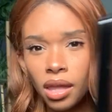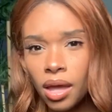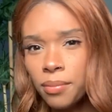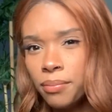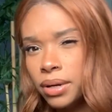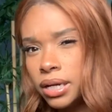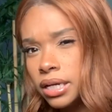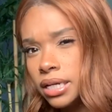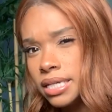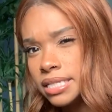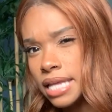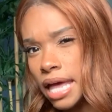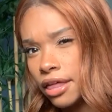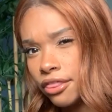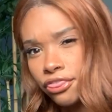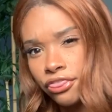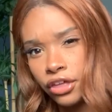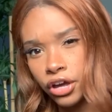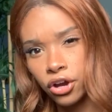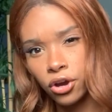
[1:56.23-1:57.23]
but it is a
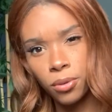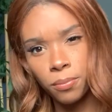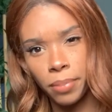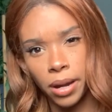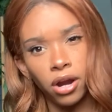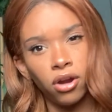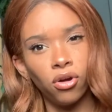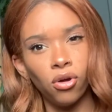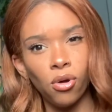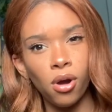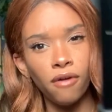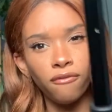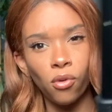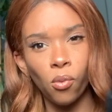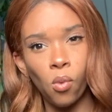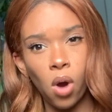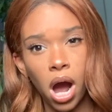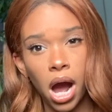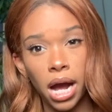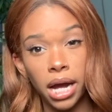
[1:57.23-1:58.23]
thicker barrel of a
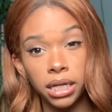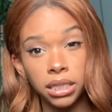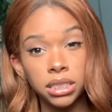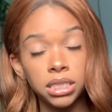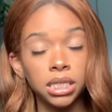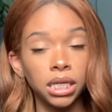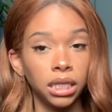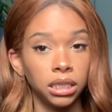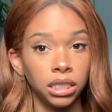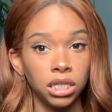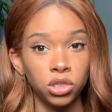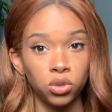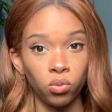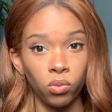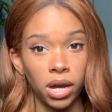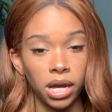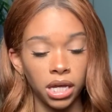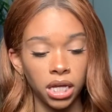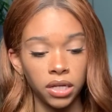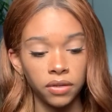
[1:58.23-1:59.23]
wand to get these
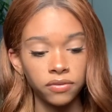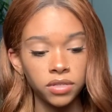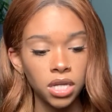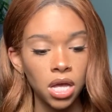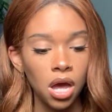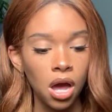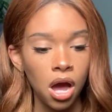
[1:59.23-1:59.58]
waves.